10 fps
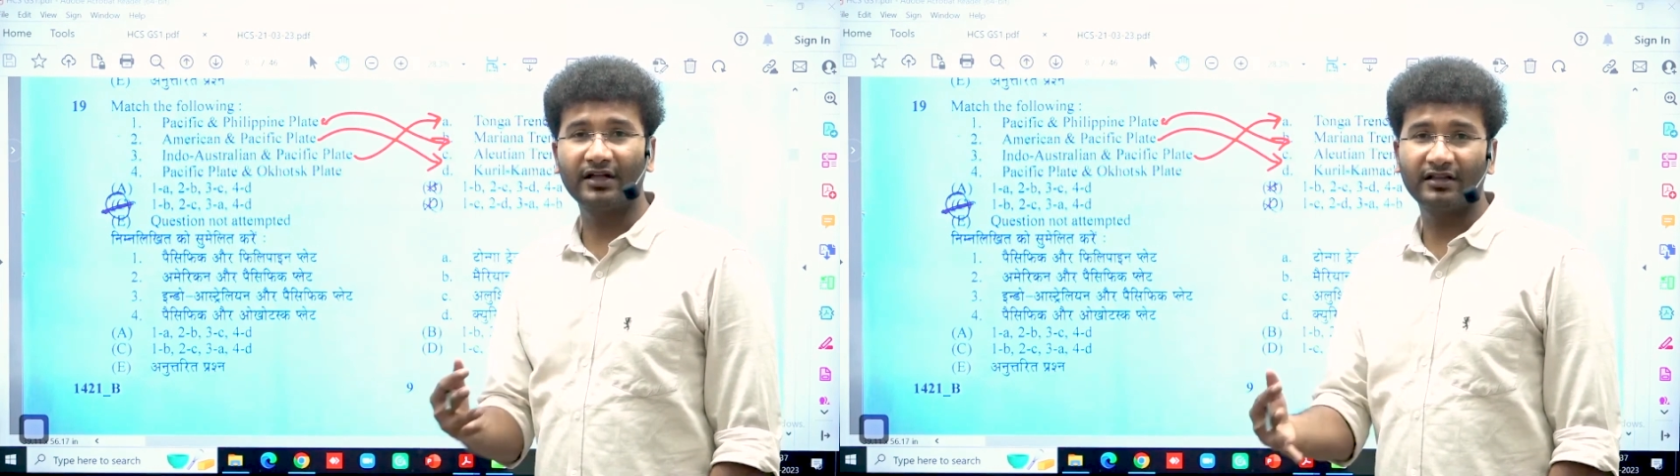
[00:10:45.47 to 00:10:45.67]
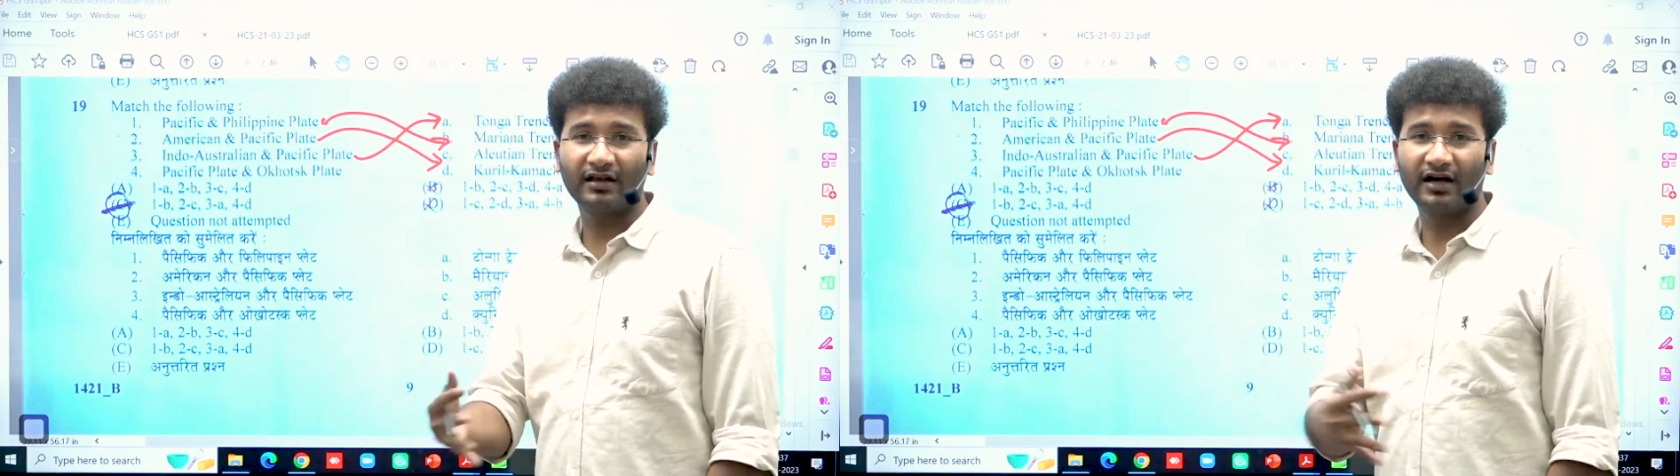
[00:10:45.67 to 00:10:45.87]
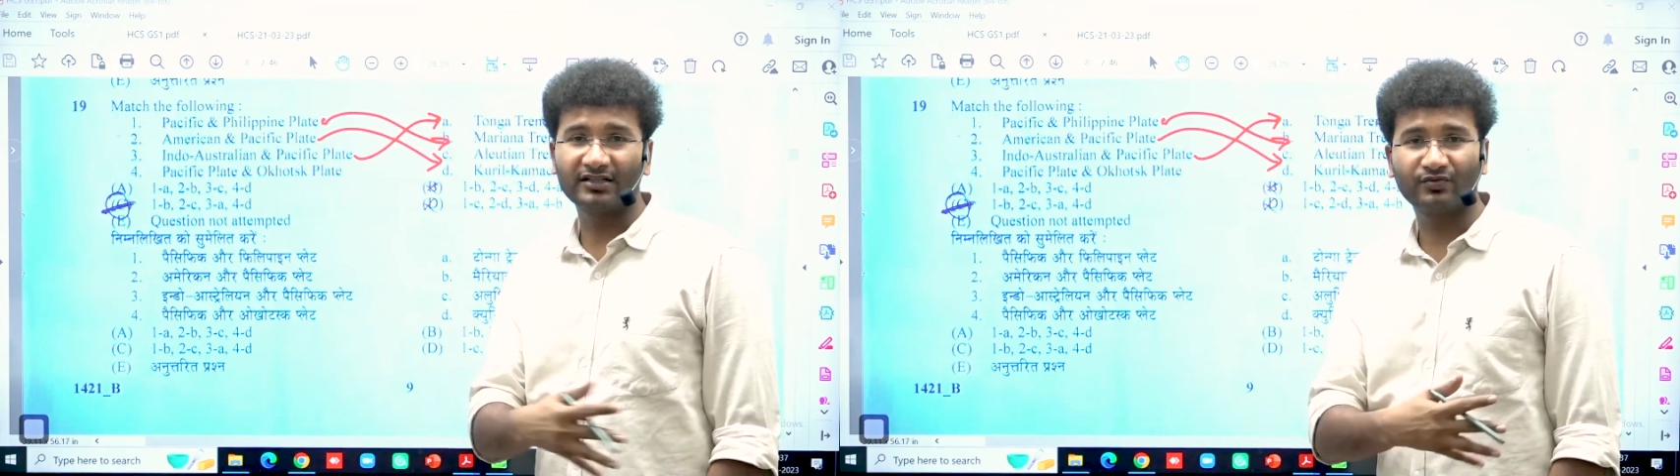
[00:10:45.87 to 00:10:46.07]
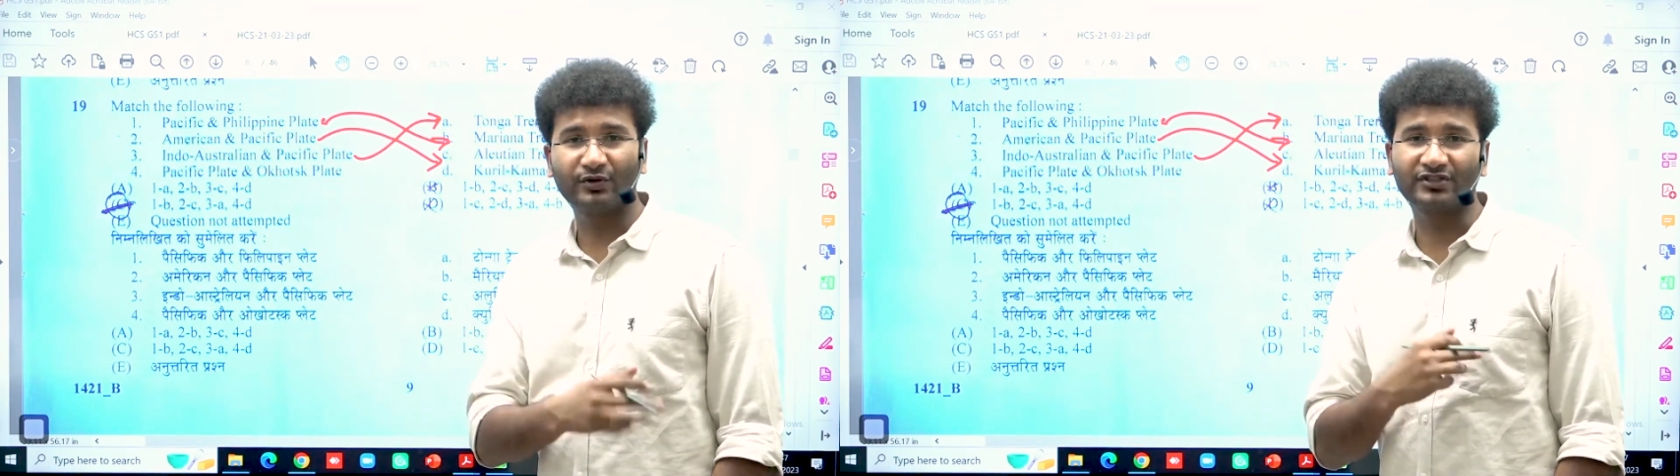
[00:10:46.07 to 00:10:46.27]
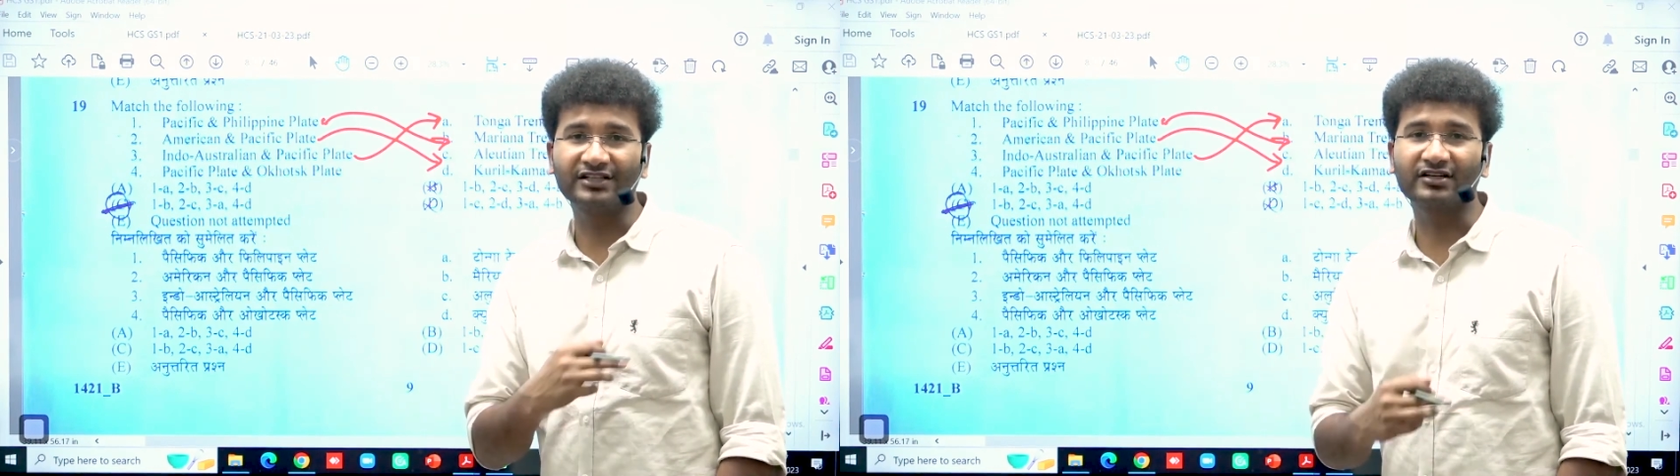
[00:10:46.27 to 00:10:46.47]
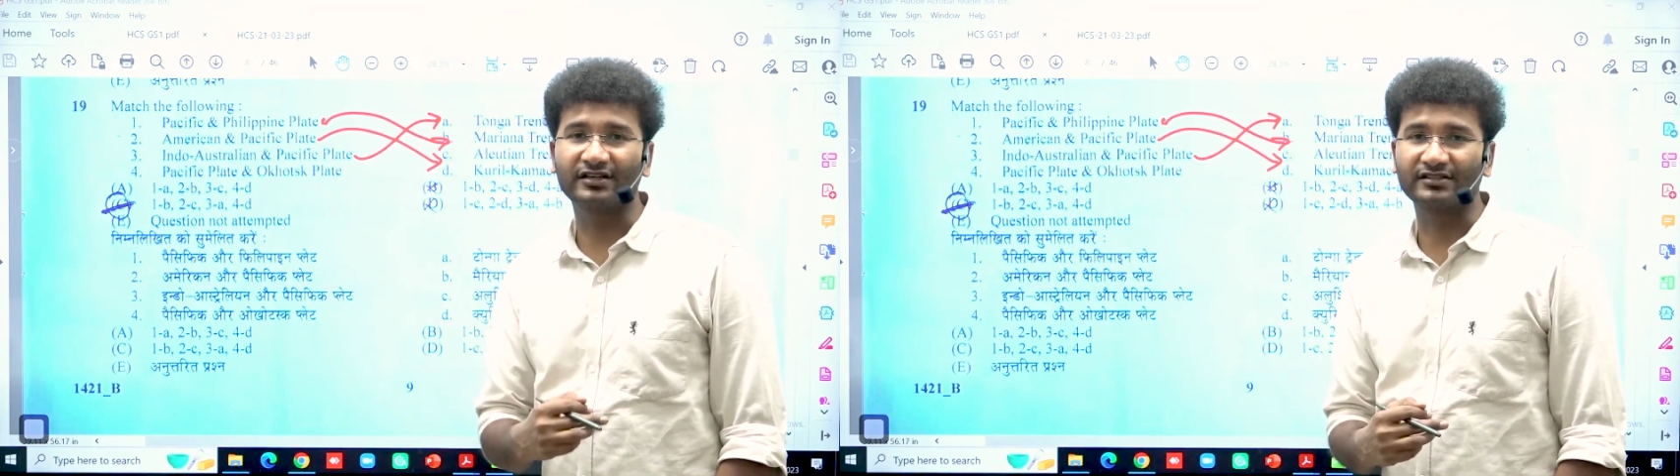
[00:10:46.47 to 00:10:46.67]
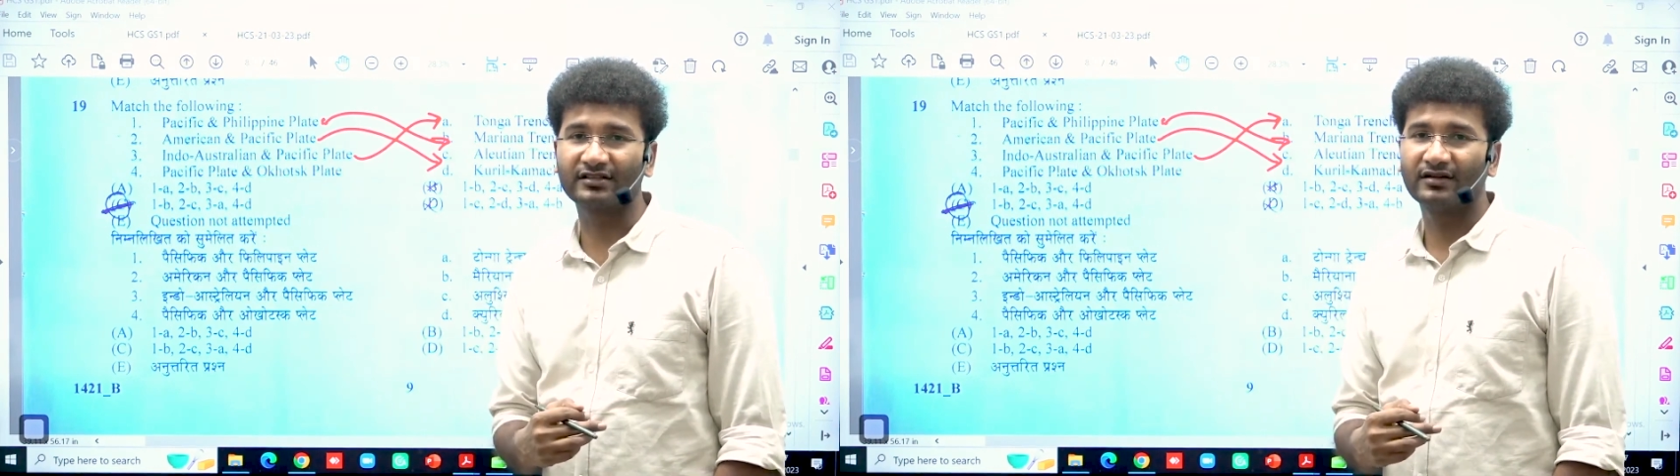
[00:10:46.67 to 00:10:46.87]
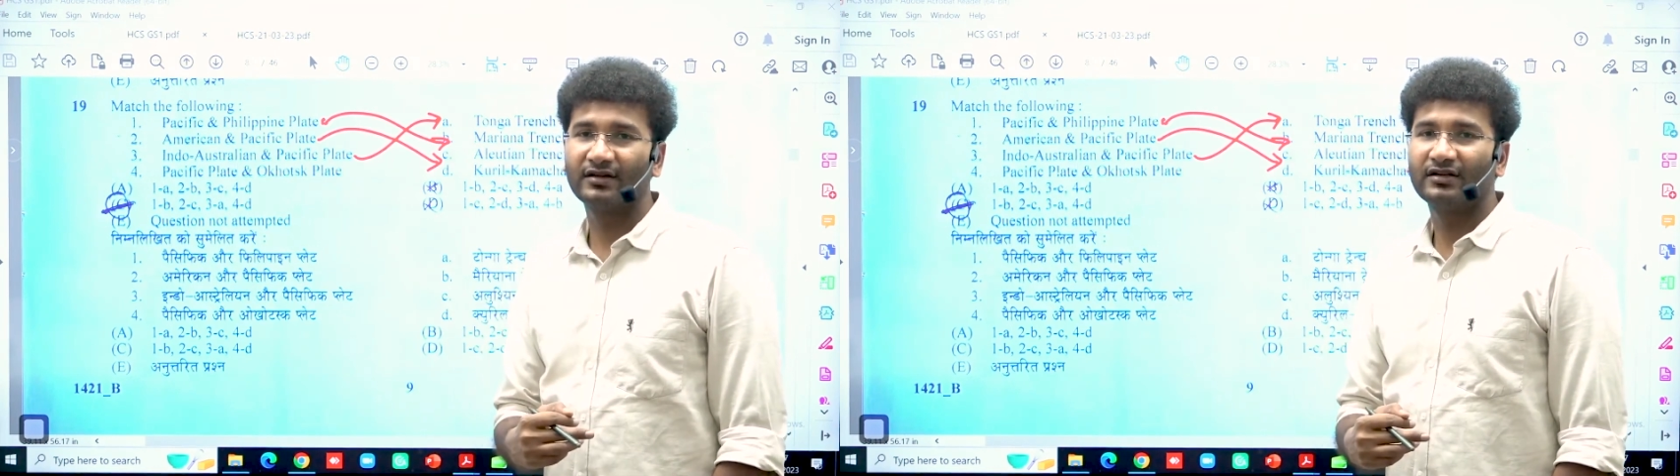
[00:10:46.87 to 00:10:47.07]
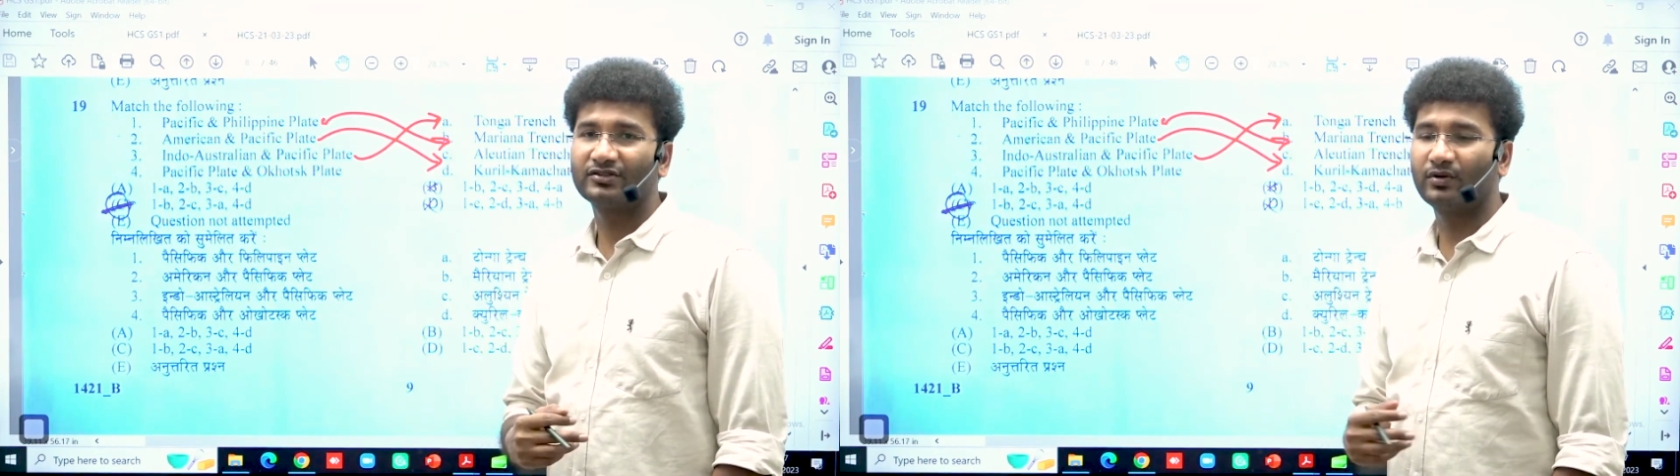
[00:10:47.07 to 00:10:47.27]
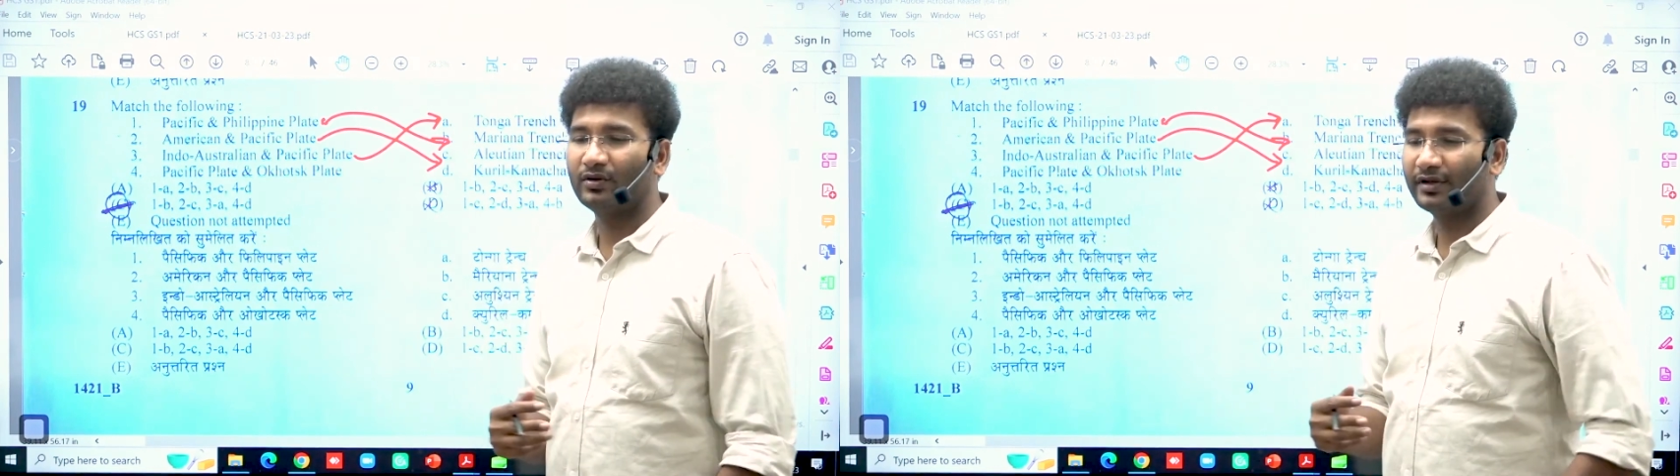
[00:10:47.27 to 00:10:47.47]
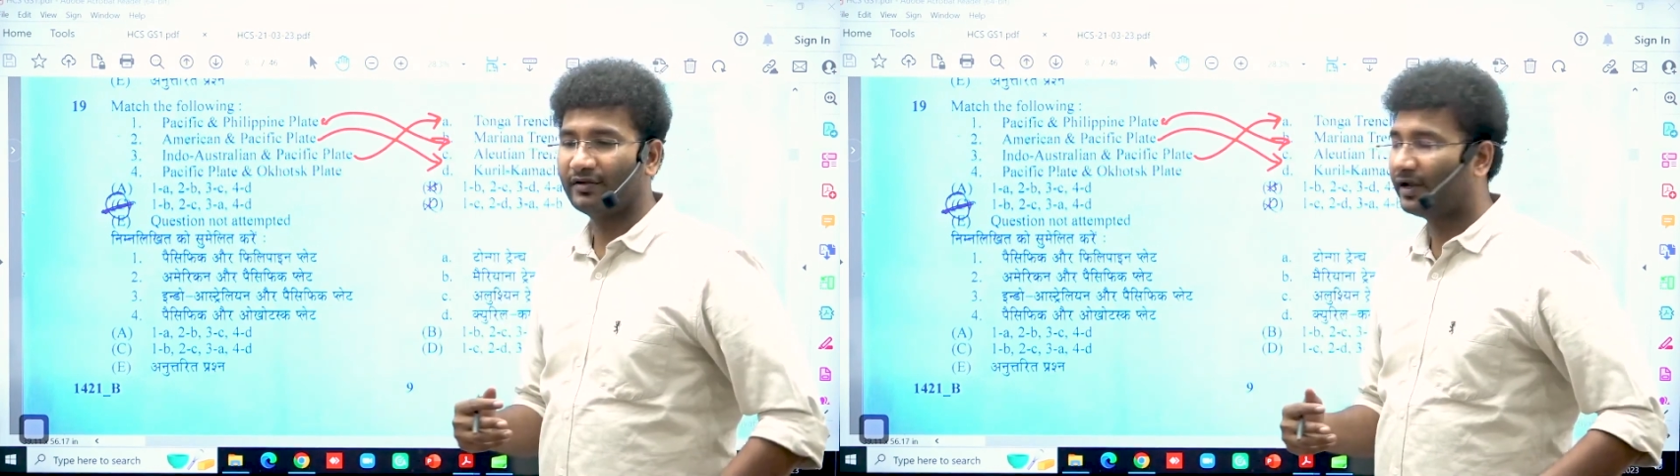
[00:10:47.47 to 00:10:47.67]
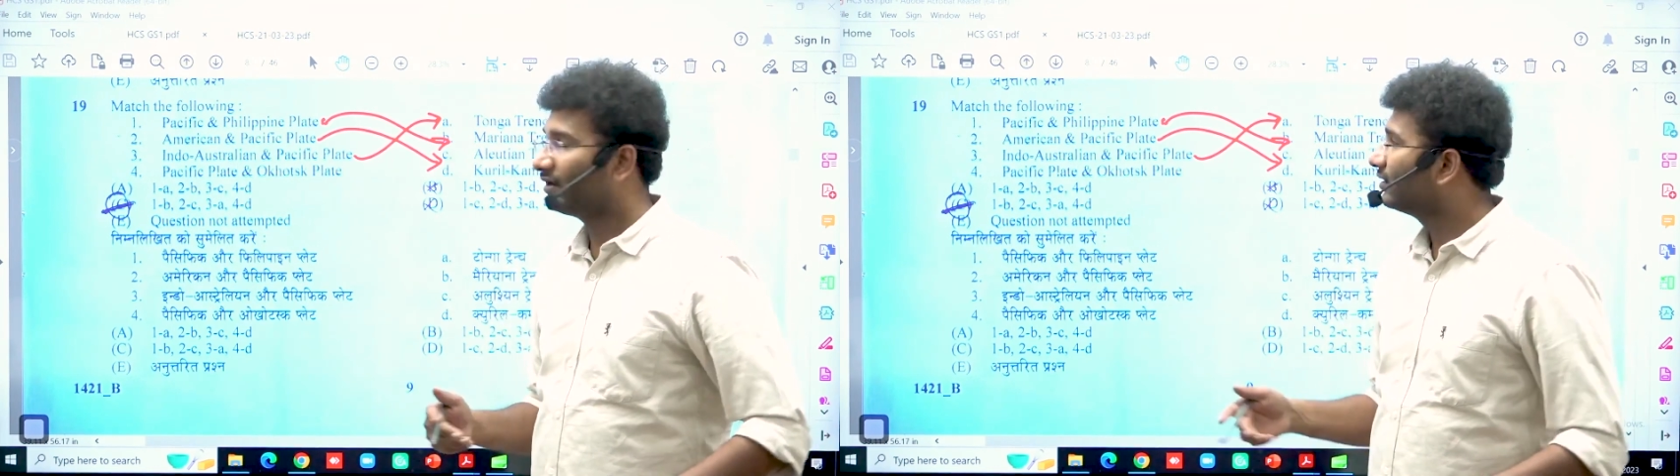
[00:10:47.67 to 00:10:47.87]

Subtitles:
in the last few centuries. So even